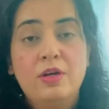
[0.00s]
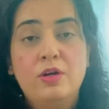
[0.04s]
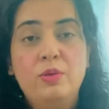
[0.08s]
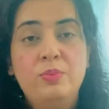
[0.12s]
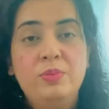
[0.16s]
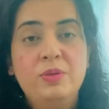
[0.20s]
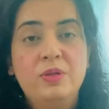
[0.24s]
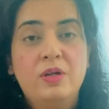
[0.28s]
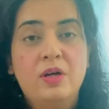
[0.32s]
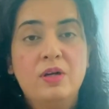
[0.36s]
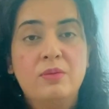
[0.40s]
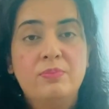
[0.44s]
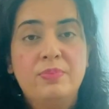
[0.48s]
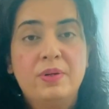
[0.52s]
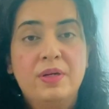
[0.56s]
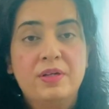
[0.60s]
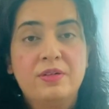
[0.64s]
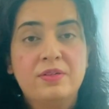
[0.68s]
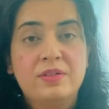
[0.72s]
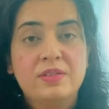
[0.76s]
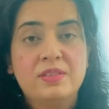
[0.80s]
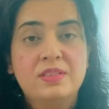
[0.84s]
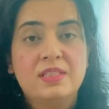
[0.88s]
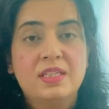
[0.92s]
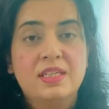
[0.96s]
I hope you got
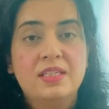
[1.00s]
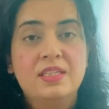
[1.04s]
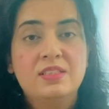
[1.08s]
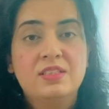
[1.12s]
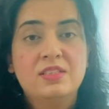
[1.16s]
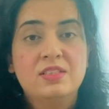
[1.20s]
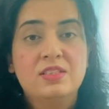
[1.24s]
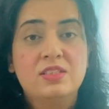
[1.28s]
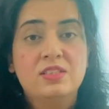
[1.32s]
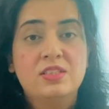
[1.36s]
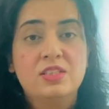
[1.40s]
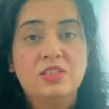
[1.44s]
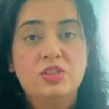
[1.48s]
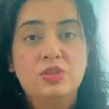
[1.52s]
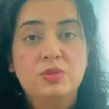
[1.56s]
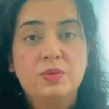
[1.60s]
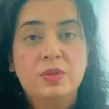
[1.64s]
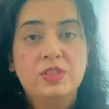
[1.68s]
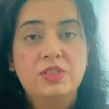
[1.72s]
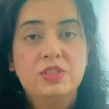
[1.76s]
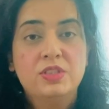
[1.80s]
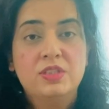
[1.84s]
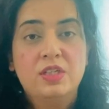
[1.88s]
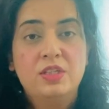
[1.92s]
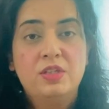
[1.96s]
better insight into the
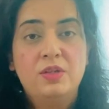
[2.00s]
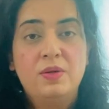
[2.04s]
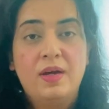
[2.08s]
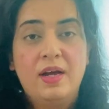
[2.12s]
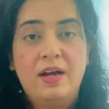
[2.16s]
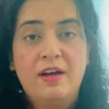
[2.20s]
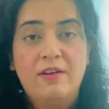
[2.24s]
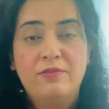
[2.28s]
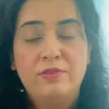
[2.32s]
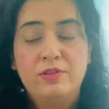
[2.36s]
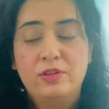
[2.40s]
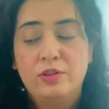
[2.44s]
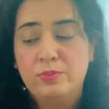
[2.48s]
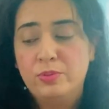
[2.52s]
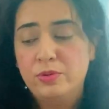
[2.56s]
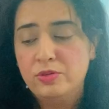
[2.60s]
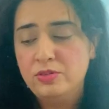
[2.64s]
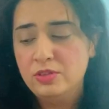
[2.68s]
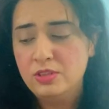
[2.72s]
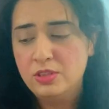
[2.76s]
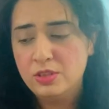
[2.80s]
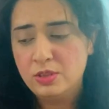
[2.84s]
situation that you have with your person.